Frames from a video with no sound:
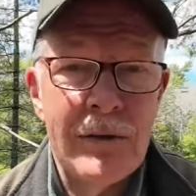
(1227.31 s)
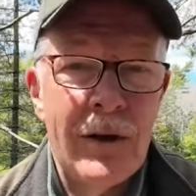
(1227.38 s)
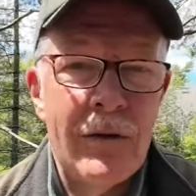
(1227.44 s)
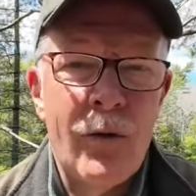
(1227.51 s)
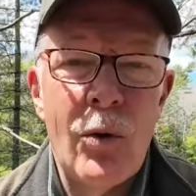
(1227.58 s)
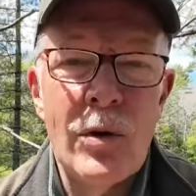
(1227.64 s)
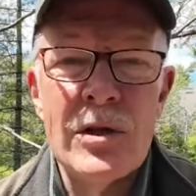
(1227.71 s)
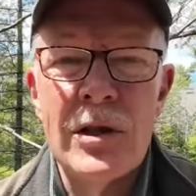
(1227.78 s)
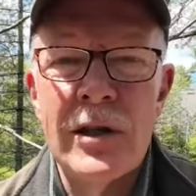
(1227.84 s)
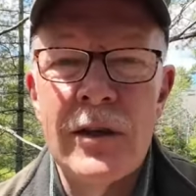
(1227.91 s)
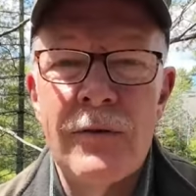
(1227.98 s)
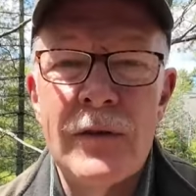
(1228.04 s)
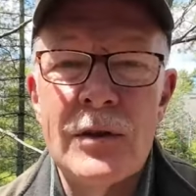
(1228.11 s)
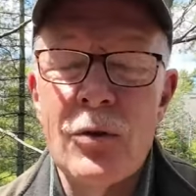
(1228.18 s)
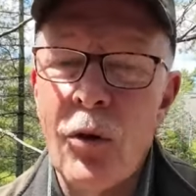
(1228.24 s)
of course,
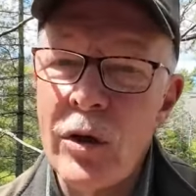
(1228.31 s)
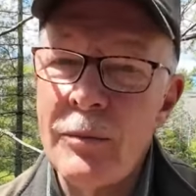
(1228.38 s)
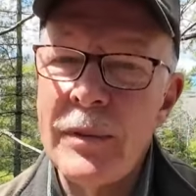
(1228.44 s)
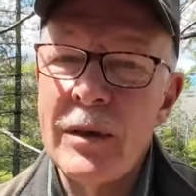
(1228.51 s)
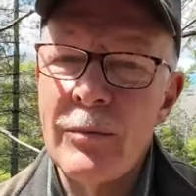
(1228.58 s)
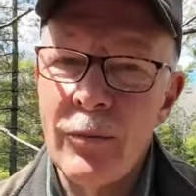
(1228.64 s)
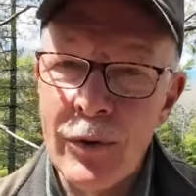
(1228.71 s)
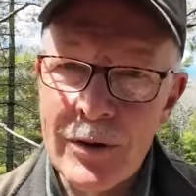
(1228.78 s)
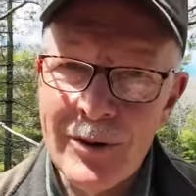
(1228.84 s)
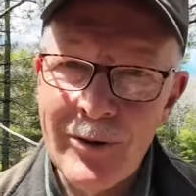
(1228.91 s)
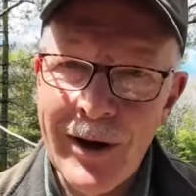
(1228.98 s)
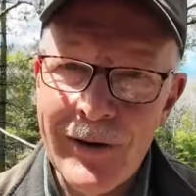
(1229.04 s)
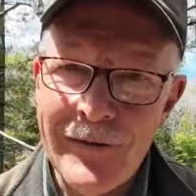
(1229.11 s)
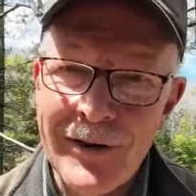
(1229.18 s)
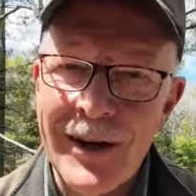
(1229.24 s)
if it's going to be a
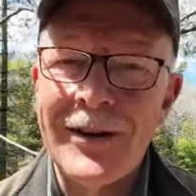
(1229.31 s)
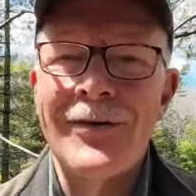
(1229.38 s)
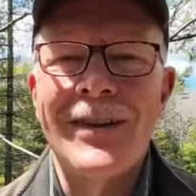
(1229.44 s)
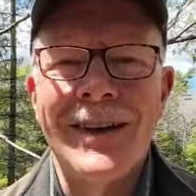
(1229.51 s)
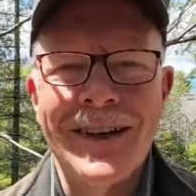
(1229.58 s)
bushcraft knife,